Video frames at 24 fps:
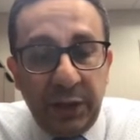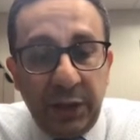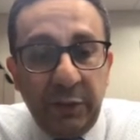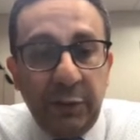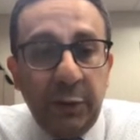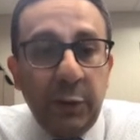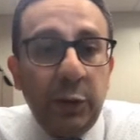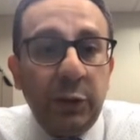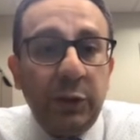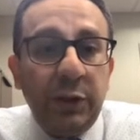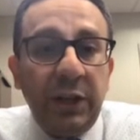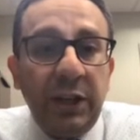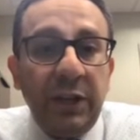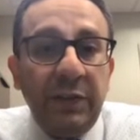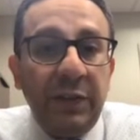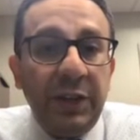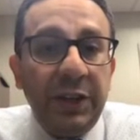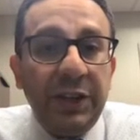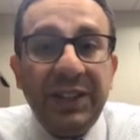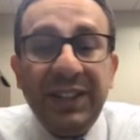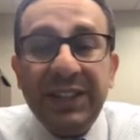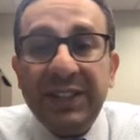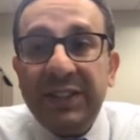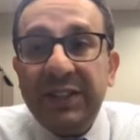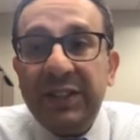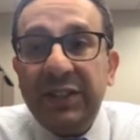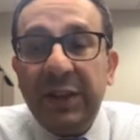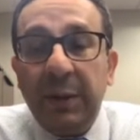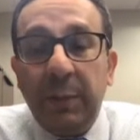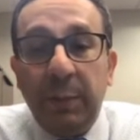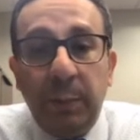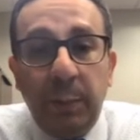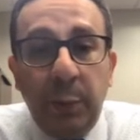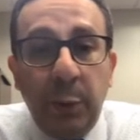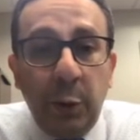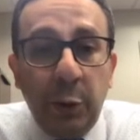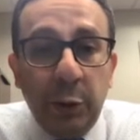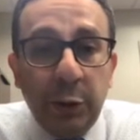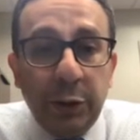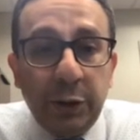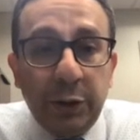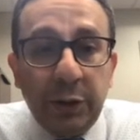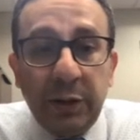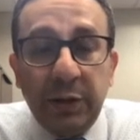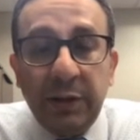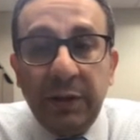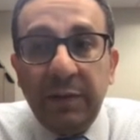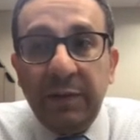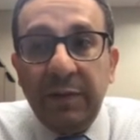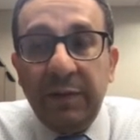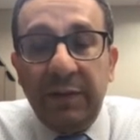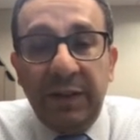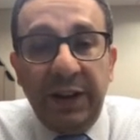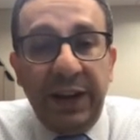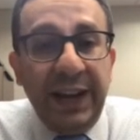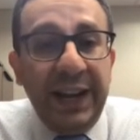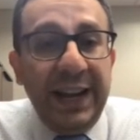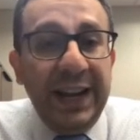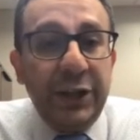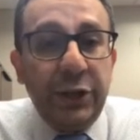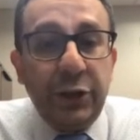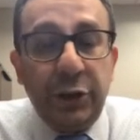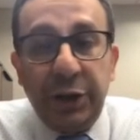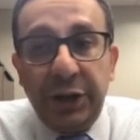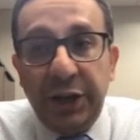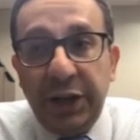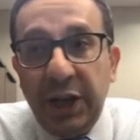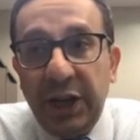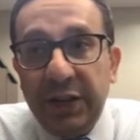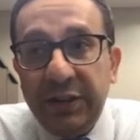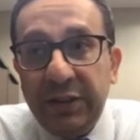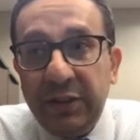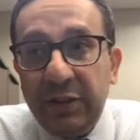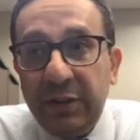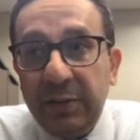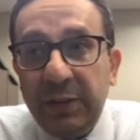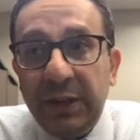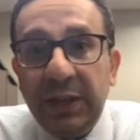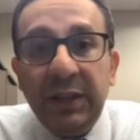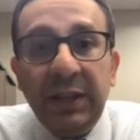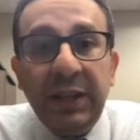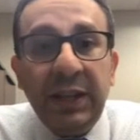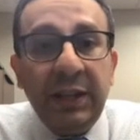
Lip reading: If you're delivering this support via a tracheostomy,